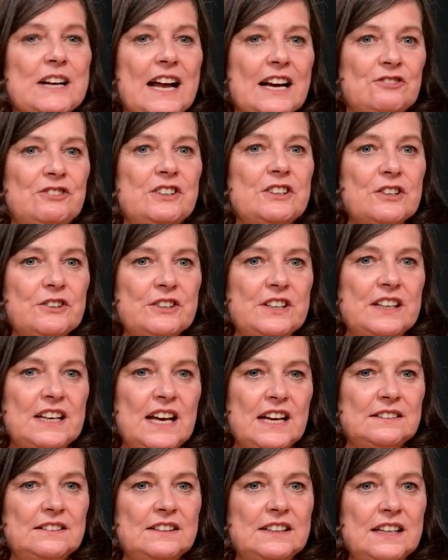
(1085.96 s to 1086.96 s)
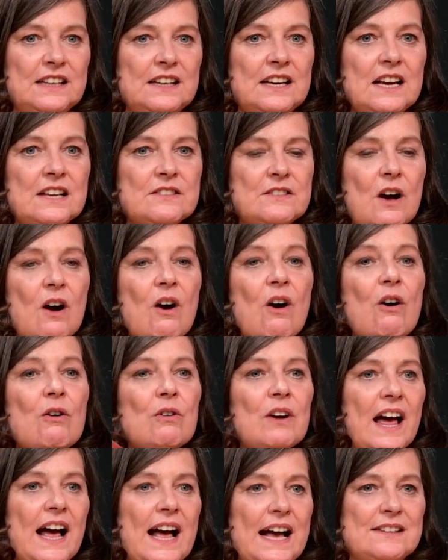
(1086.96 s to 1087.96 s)
actually looking at the
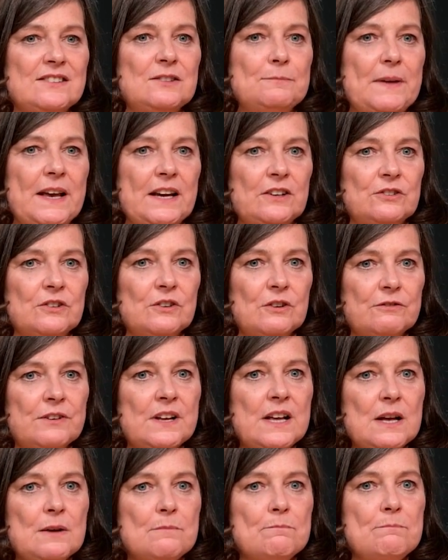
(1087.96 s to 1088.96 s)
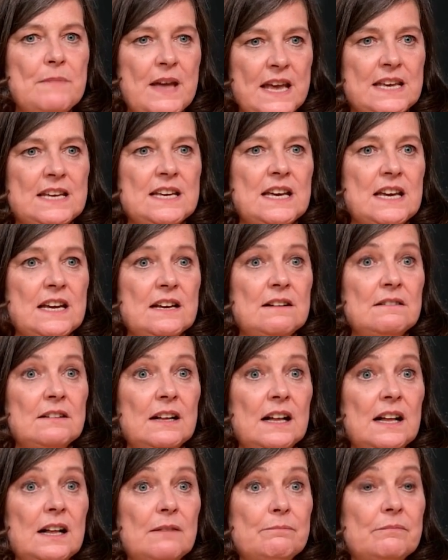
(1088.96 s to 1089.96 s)
whole aspect of making
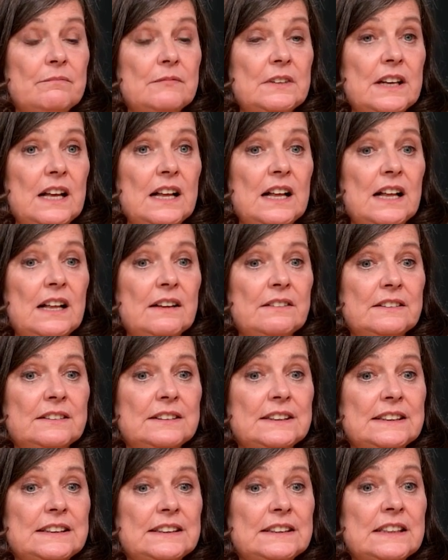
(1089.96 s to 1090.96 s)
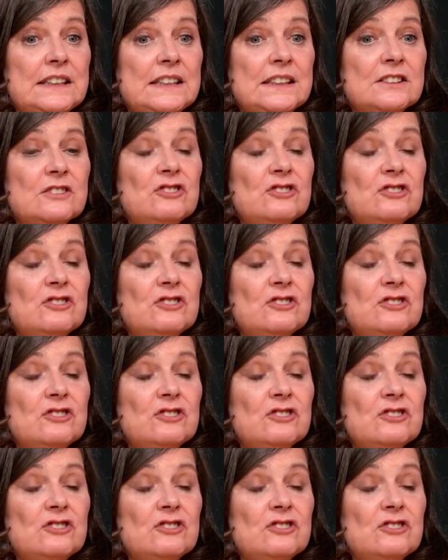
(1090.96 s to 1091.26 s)
the